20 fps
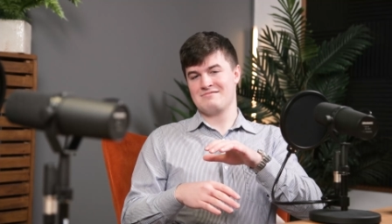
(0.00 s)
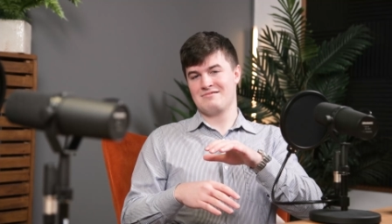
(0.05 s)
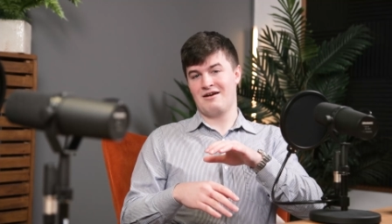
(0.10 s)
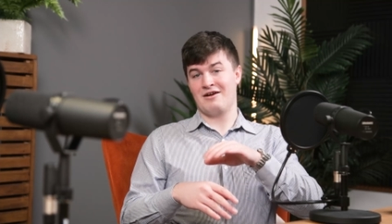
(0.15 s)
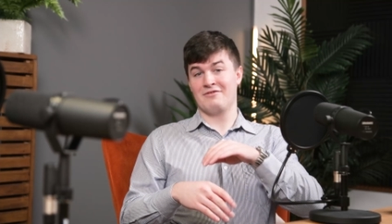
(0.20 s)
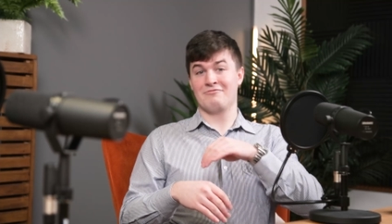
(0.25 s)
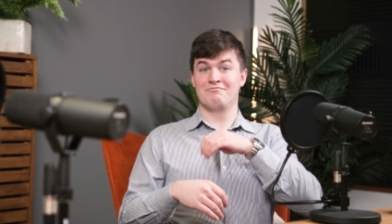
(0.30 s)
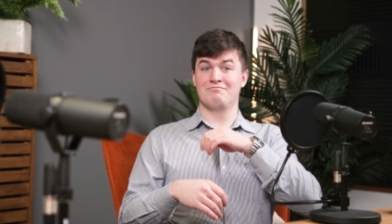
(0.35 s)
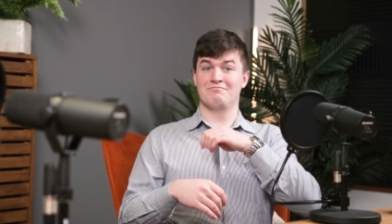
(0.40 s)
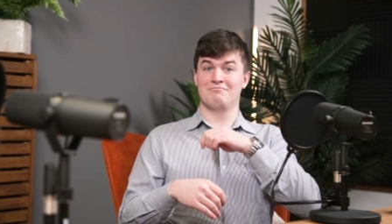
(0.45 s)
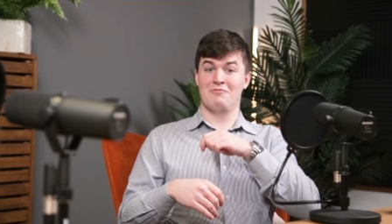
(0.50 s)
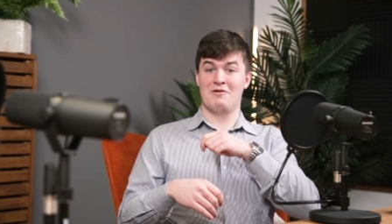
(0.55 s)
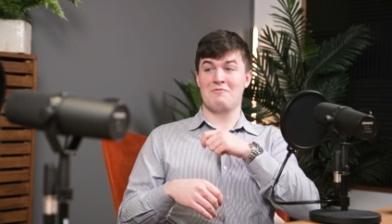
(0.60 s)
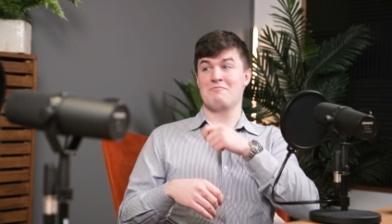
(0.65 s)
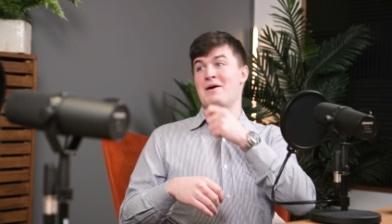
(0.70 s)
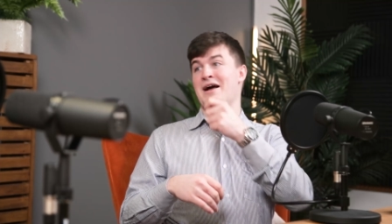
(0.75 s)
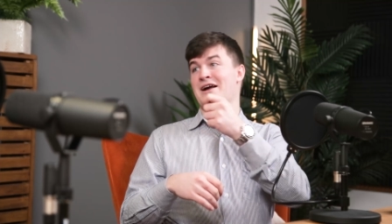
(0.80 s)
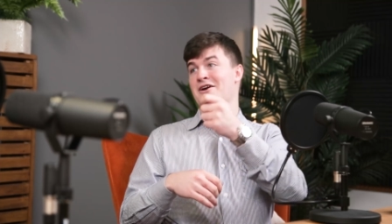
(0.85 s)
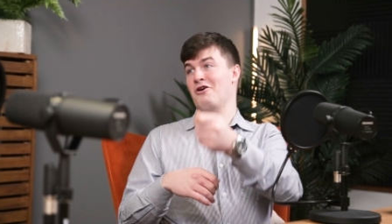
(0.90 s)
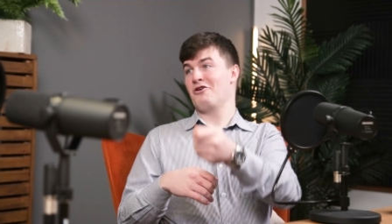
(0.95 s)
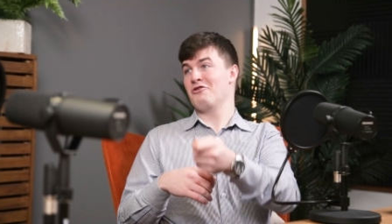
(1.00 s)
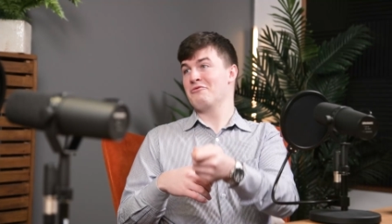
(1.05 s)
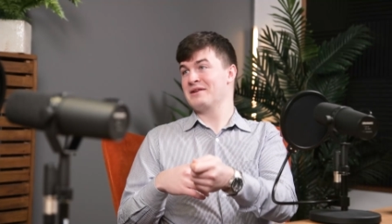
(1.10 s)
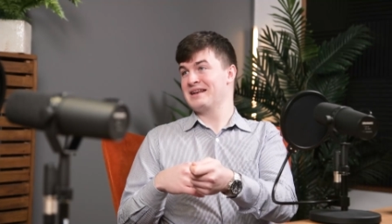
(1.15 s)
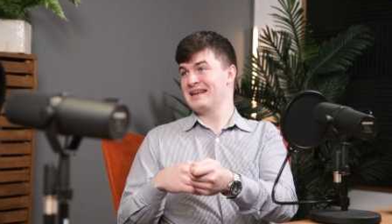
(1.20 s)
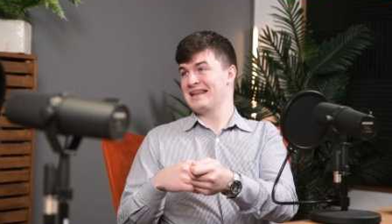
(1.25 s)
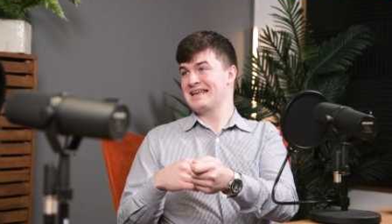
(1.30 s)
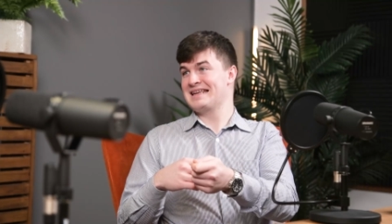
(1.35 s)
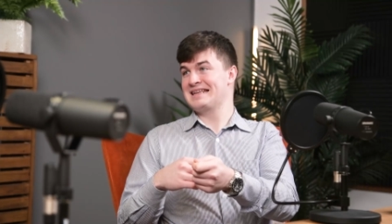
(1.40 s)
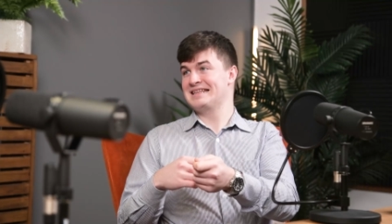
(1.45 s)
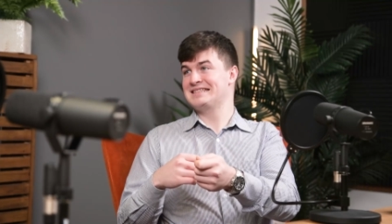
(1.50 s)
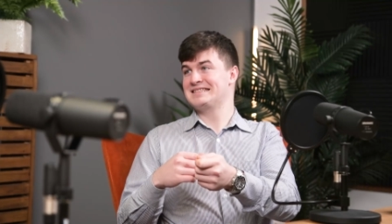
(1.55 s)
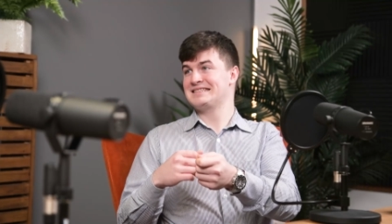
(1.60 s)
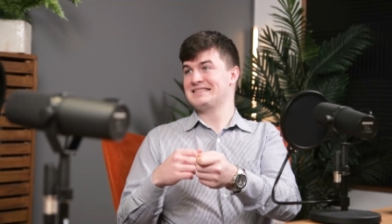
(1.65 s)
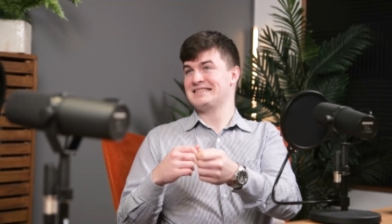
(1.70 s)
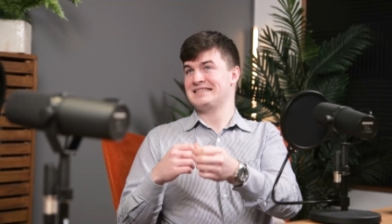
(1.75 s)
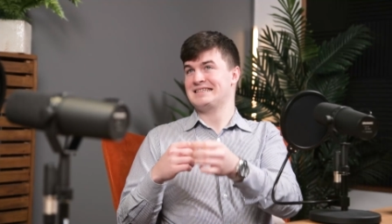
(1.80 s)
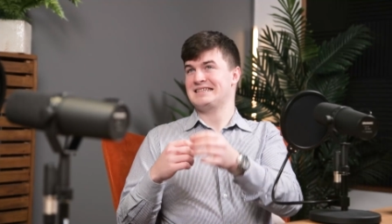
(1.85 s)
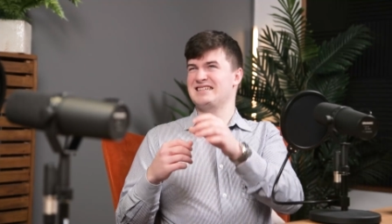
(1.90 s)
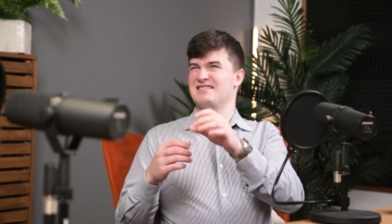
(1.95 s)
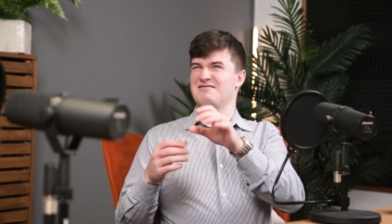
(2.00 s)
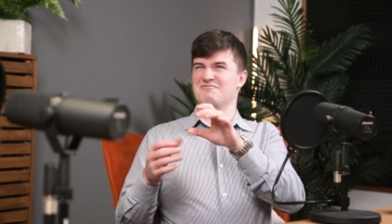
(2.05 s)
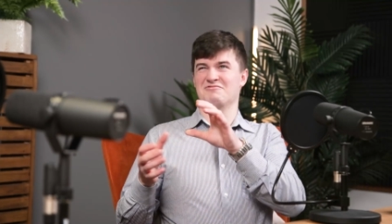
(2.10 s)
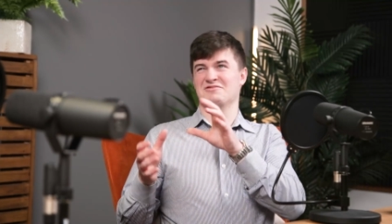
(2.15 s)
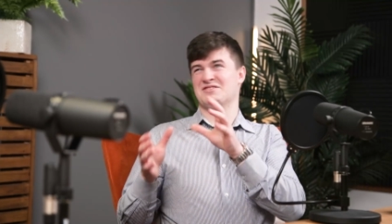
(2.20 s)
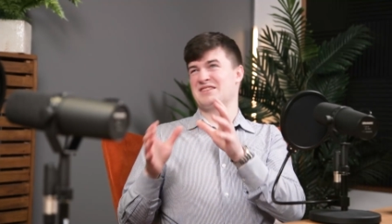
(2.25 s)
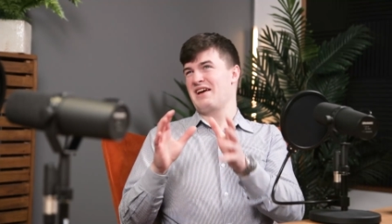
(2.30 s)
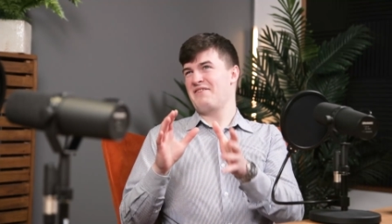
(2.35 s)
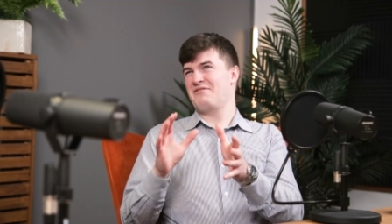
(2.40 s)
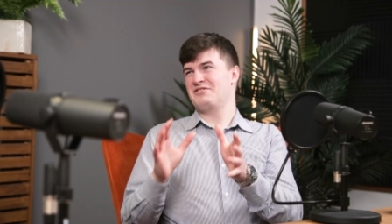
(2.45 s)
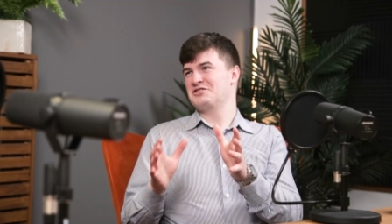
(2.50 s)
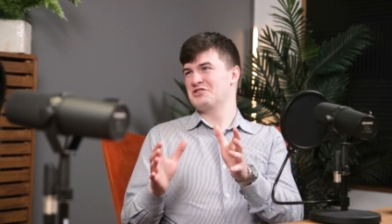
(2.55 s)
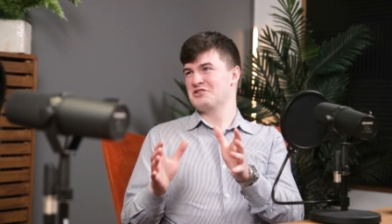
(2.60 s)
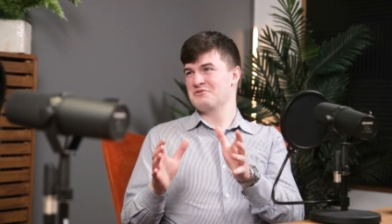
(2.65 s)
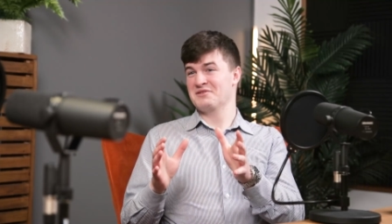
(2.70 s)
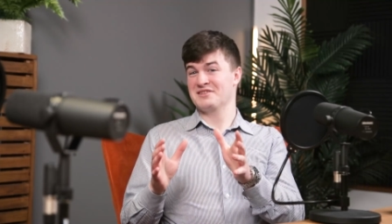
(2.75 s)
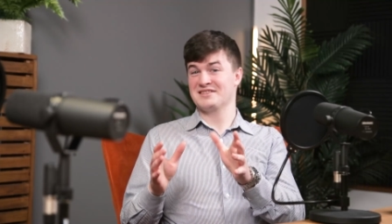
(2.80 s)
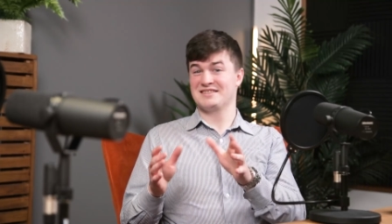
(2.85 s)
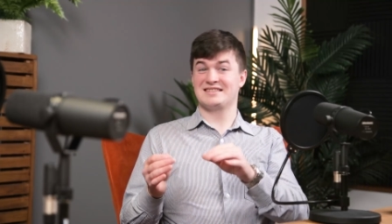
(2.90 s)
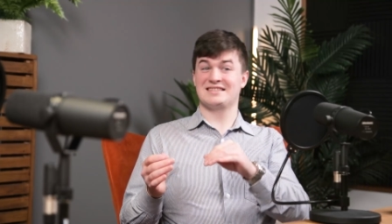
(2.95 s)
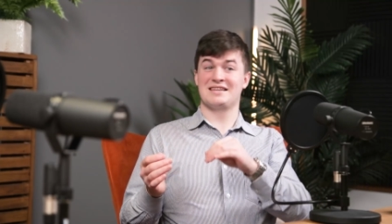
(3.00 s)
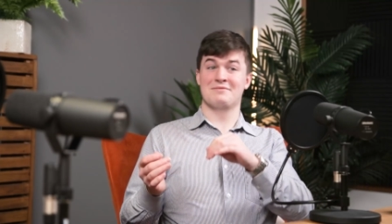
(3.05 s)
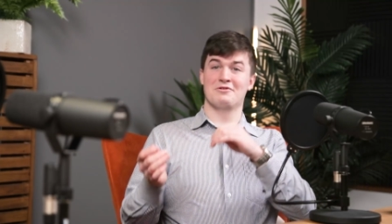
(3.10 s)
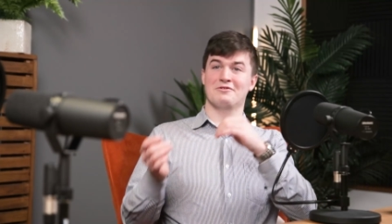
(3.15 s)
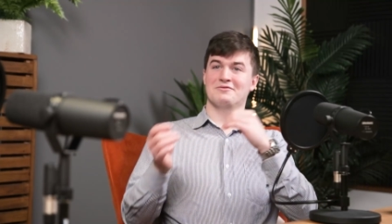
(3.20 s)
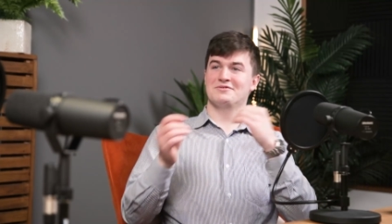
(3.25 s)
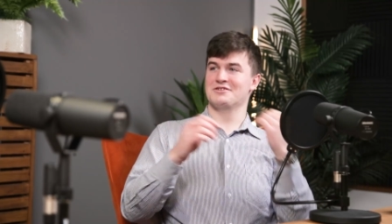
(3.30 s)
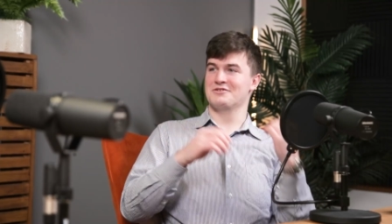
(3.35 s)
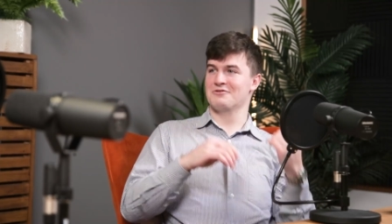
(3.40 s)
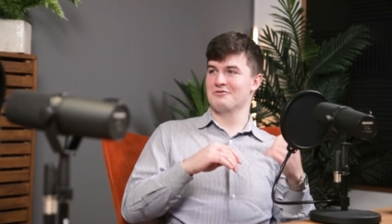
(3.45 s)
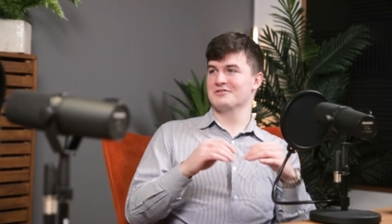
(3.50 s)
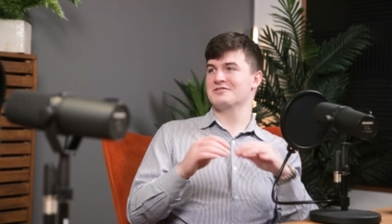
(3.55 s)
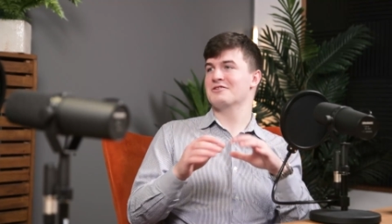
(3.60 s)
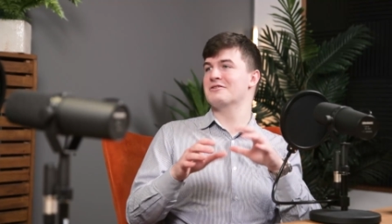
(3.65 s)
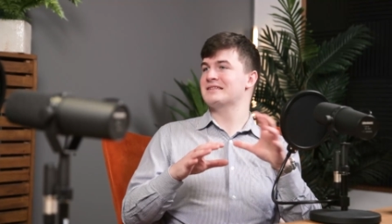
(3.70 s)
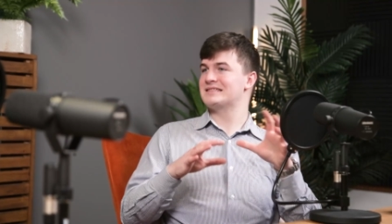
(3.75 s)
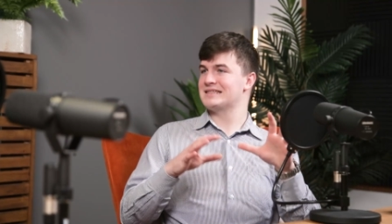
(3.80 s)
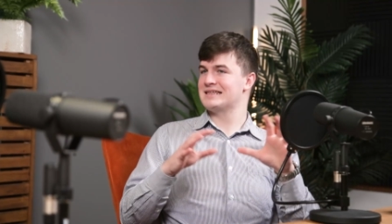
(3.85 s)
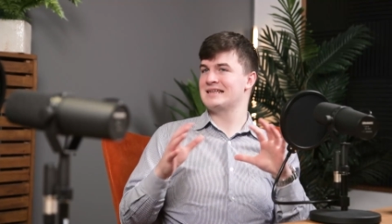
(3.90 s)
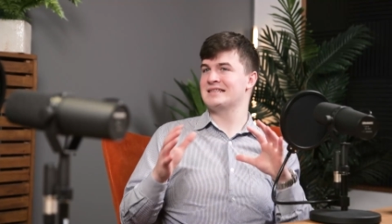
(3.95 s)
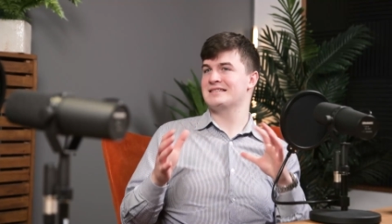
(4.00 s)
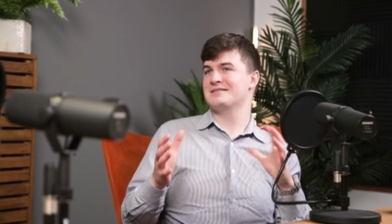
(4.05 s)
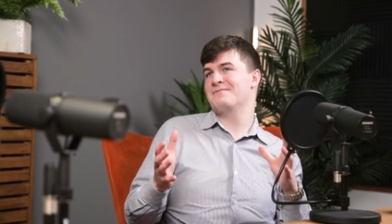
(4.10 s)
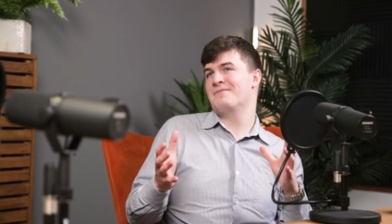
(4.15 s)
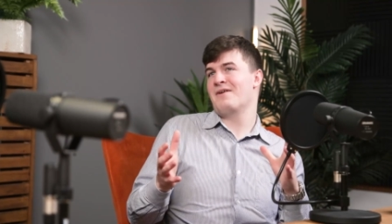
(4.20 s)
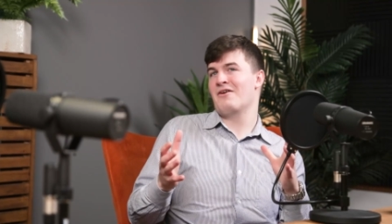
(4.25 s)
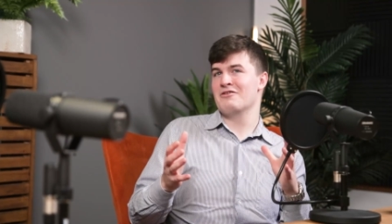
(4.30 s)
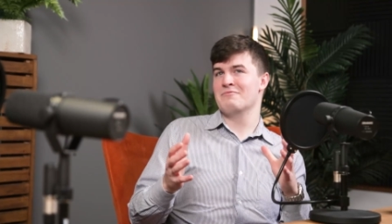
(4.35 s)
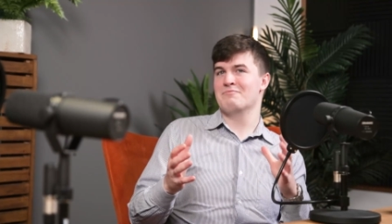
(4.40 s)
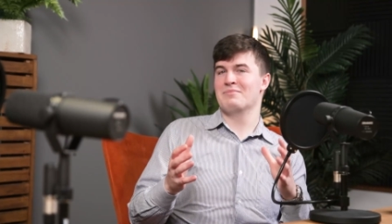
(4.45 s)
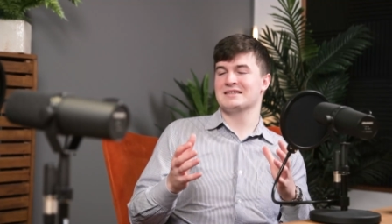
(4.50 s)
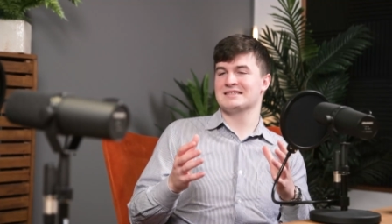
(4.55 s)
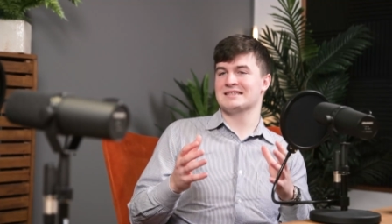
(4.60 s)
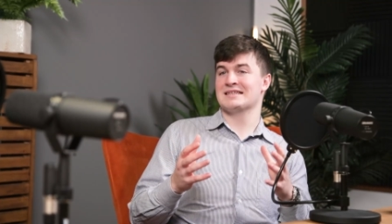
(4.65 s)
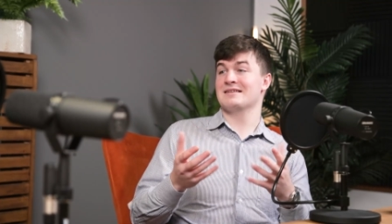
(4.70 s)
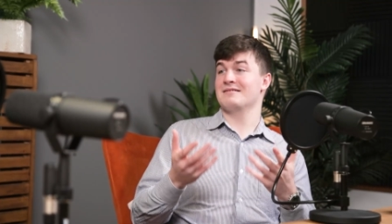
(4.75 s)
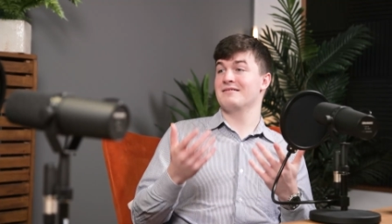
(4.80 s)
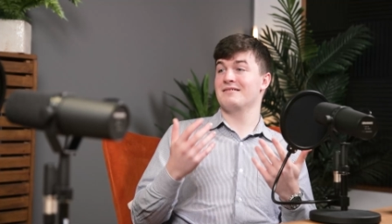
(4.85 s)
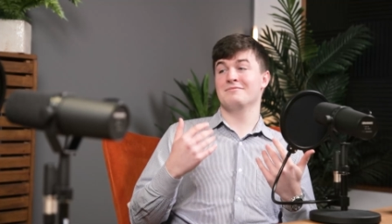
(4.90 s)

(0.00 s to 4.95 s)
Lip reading: I went back home in Leeds, was there for 2 months, then moved to York. So it's very busy.